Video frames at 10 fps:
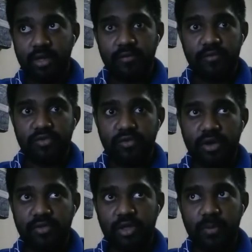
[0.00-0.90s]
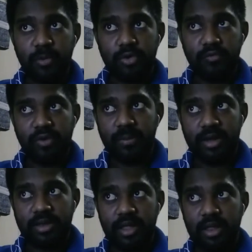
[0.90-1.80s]
First one is 0.25
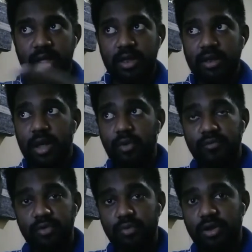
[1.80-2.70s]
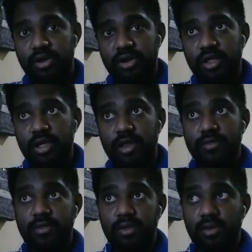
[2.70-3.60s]
bacteria. Now if you took a tree, it's
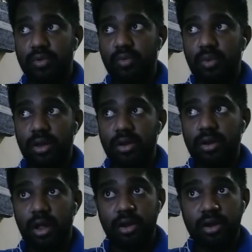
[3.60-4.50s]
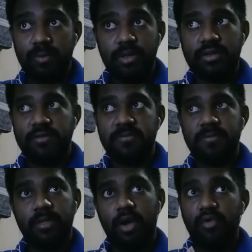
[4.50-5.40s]
200 meters.
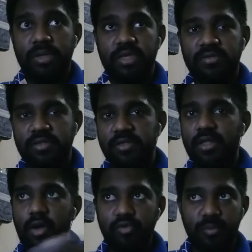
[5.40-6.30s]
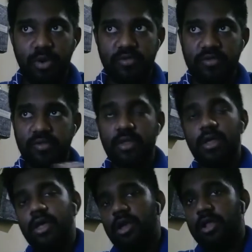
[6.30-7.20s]
Now how big is this and how small is this?
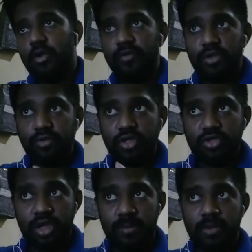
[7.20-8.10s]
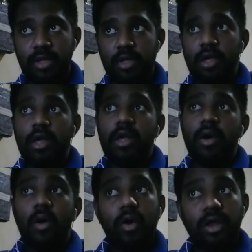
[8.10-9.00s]
Now if you took the shape,
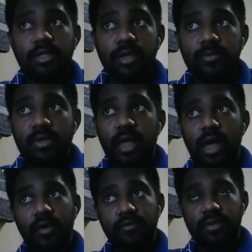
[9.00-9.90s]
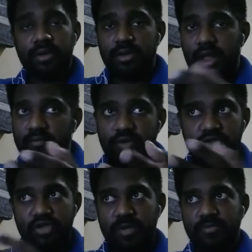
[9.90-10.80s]
organisms have diverse
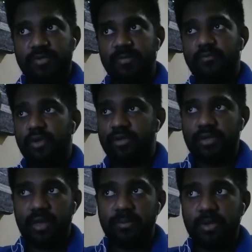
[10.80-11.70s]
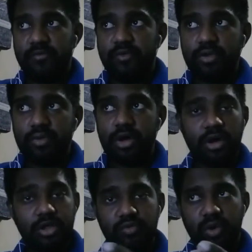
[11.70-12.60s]
shapes. For example, if you took an
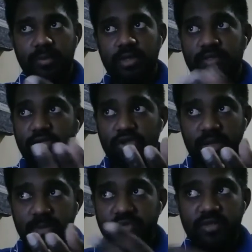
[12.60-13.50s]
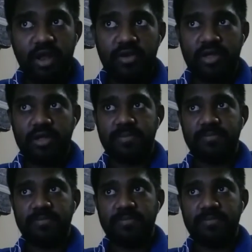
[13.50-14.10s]
earthworm, its shape is cylindrical.